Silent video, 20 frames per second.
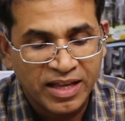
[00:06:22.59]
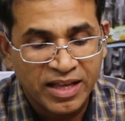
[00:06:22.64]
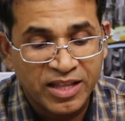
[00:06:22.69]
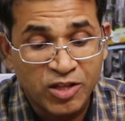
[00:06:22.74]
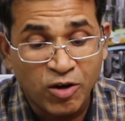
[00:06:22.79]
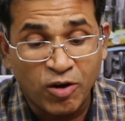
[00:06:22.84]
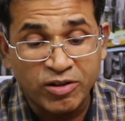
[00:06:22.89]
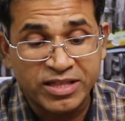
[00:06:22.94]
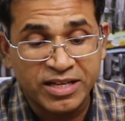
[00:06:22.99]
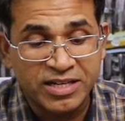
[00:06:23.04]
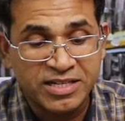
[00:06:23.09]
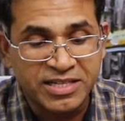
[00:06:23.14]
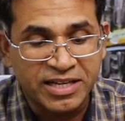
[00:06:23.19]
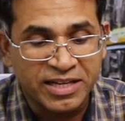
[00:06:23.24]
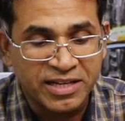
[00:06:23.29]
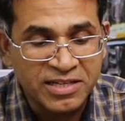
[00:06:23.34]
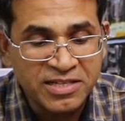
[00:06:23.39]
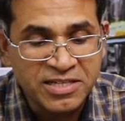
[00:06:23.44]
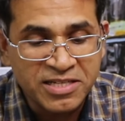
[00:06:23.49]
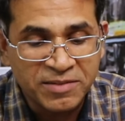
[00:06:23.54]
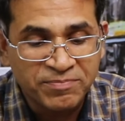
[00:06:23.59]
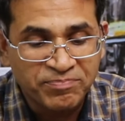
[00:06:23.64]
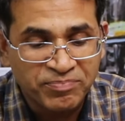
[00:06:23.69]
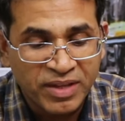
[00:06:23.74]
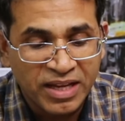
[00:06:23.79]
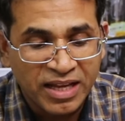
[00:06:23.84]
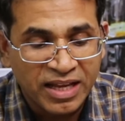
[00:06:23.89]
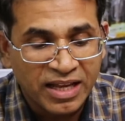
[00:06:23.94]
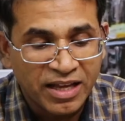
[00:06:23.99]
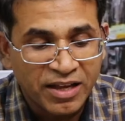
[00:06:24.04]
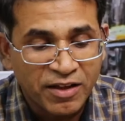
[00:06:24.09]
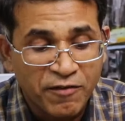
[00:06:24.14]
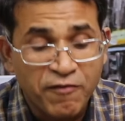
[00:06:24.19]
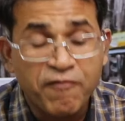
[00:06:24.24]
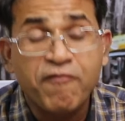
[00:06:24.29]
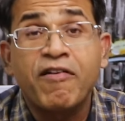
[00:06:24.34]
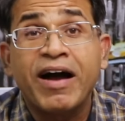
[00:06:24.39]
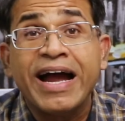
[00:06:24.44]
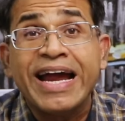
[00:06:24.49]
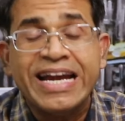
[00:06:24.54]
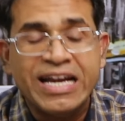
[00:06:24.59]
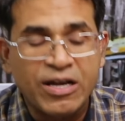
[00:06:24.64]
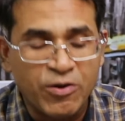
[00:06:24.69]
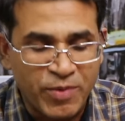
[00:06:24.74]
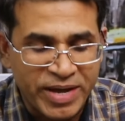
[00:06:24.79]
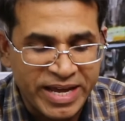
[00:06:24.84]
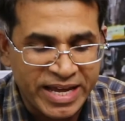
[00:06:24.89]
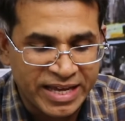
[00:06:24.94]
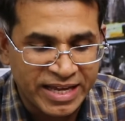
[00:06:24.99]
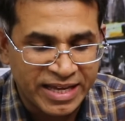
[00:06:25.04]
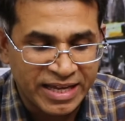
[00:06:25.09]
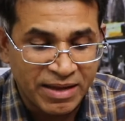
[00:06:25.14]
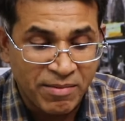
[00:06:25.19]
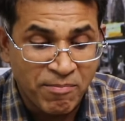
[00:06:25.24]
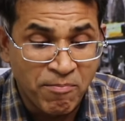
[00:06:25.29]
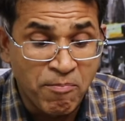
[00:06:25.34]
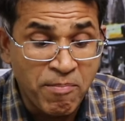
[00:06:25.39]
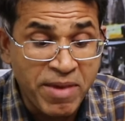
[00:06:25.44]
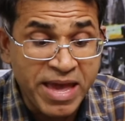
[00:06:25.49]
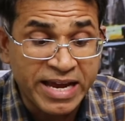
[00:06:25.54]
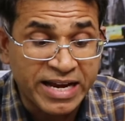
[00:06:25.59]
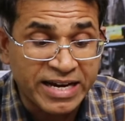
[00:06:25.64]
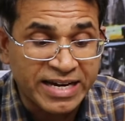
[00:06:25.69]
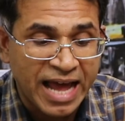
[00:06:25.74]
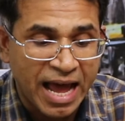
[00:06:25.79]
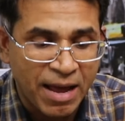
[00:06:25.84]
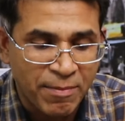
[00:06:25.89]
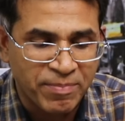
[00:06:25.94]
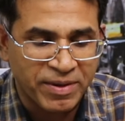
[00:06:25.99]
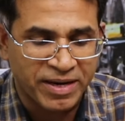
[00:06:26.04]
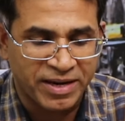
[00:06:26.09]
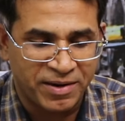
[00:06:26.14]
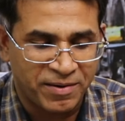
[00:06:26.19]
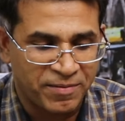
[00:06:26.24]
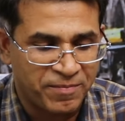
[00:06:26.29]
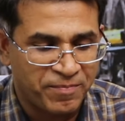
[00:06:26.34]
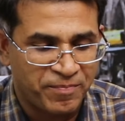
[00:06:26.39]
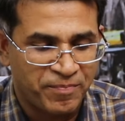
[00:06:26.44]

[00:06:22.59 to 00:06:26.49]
The author says, find a way, make it happen.